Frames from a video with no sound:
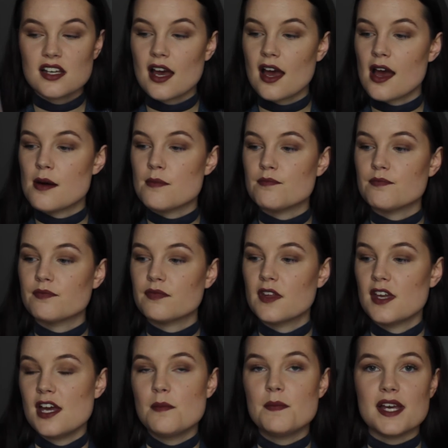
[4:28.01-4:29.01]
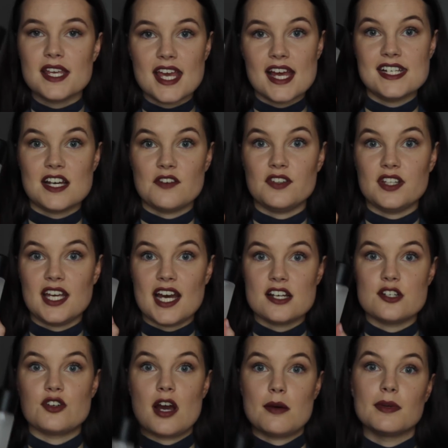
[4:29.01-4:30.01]
But yeah, definitely
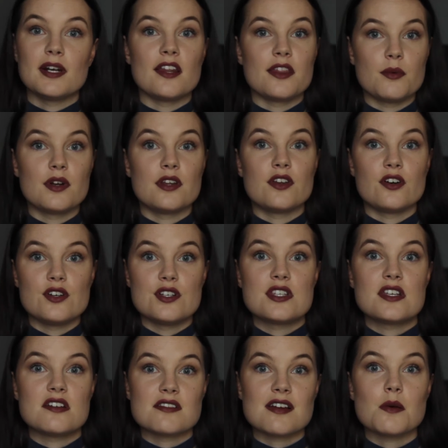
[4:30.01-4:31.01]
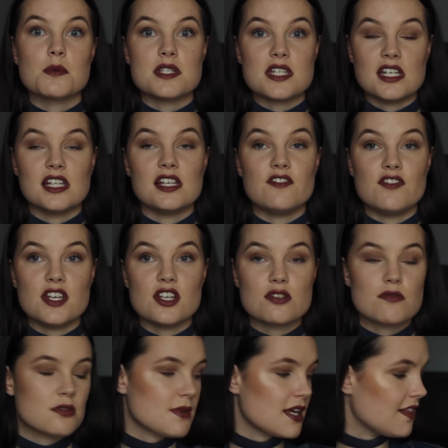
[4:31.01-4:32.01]
had to grab another one of those because I was nearly
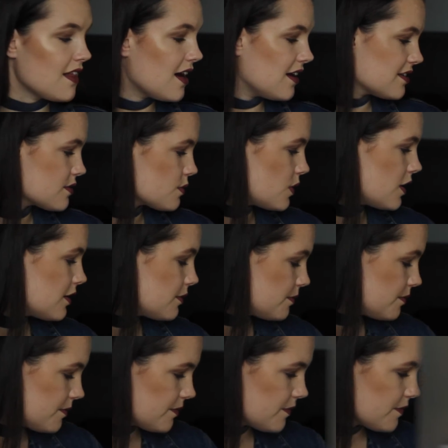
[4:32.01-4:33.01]
finished with my last one.